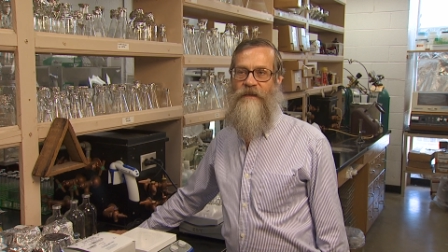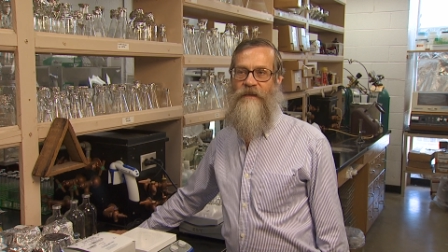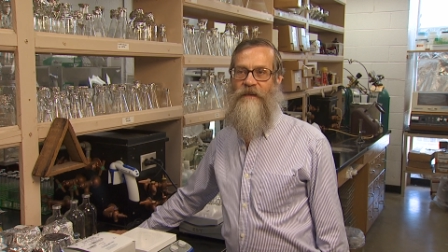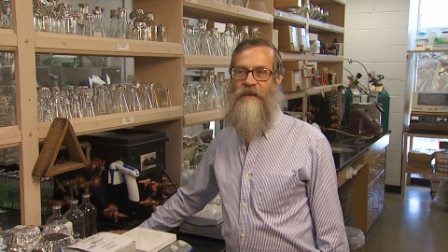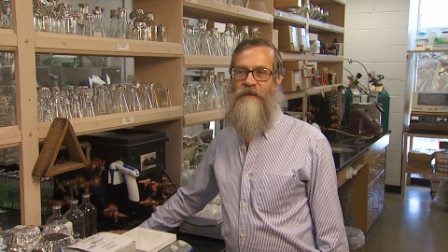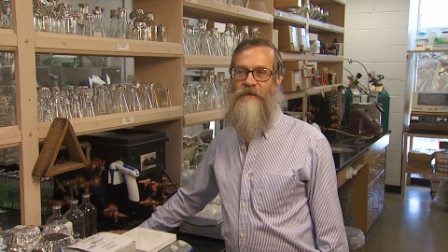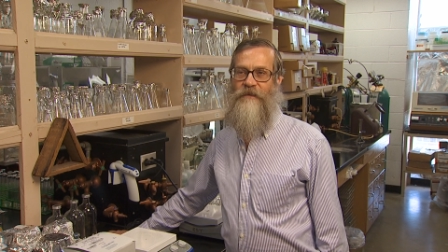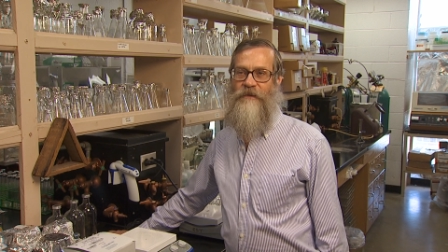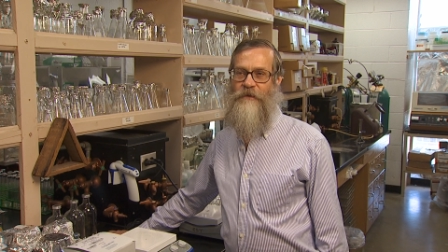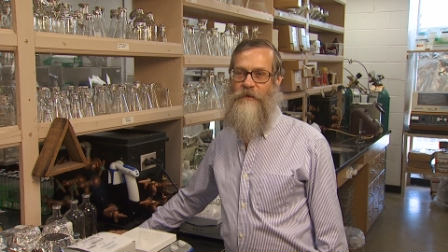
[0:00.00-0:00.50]

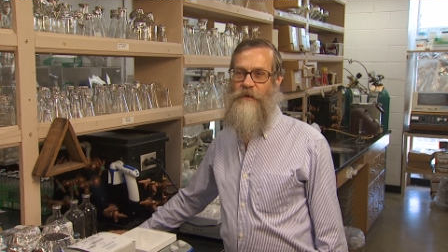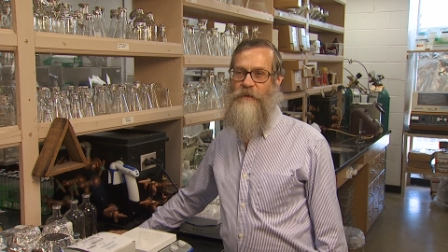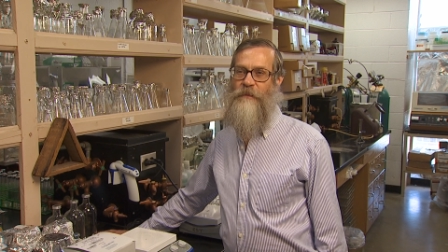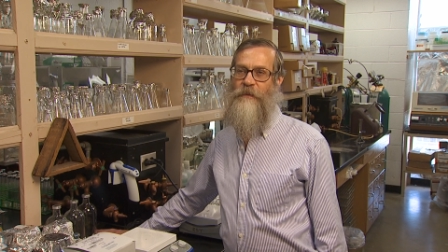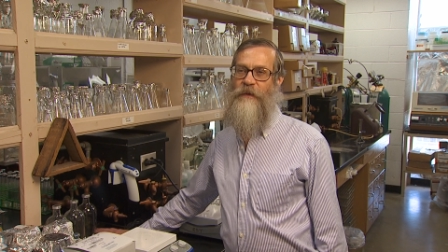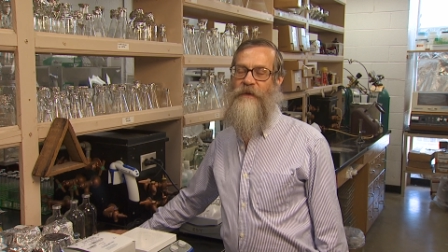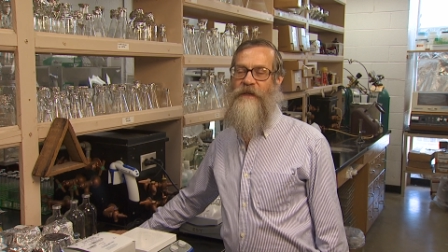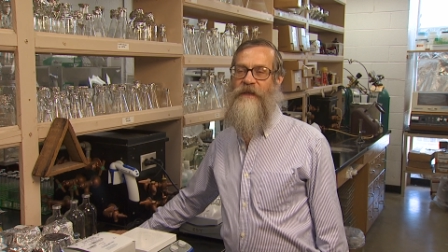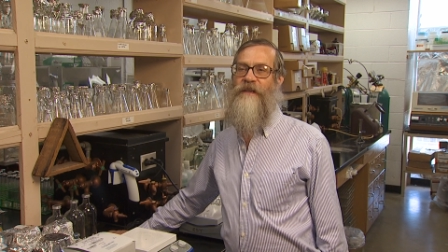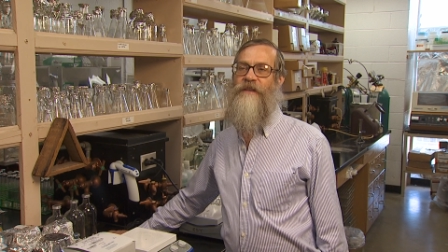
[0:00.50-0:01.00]
And it's a
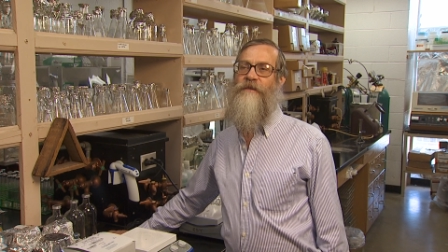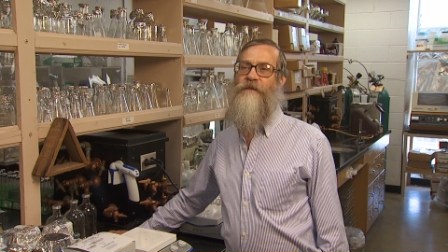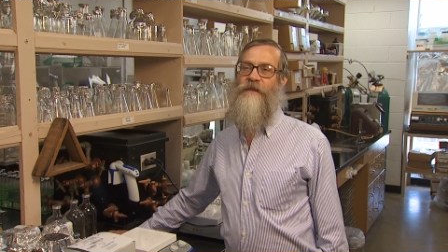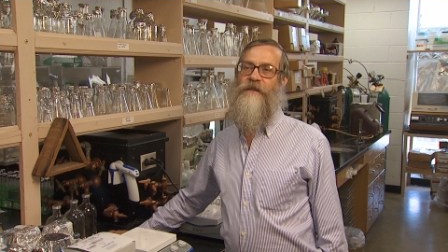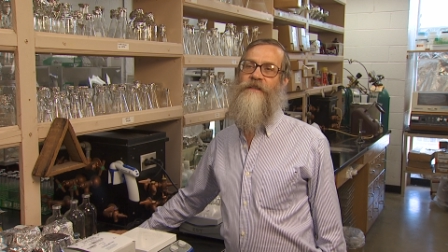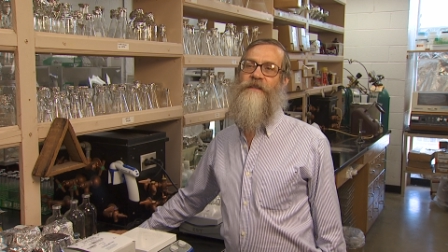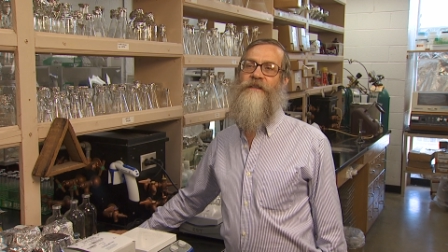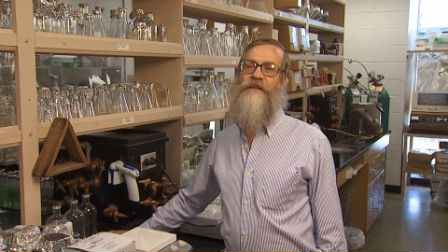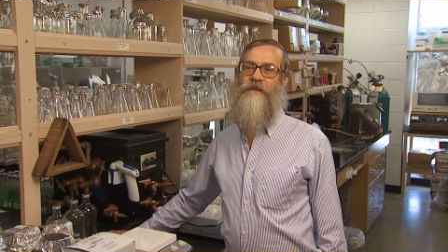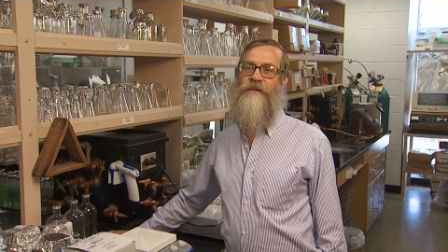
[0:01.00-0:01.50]
pretty
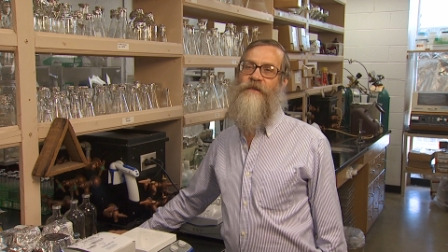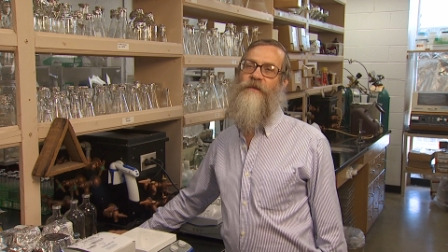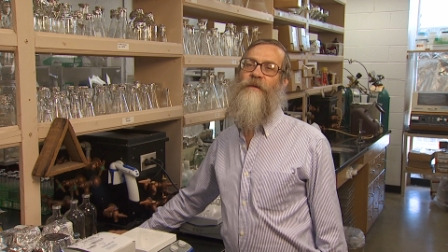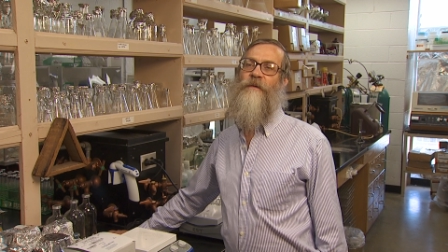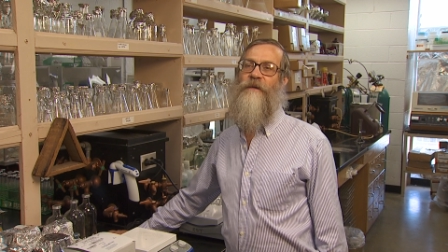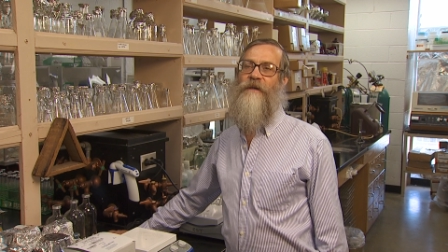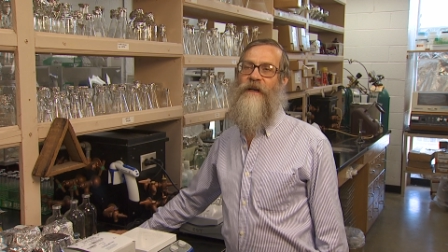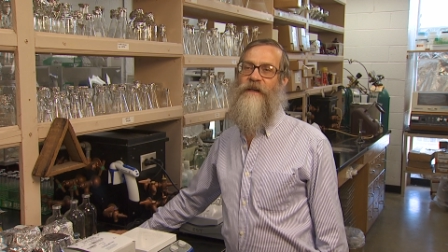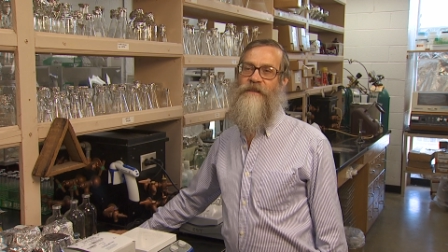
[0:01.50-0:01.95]
interesting story.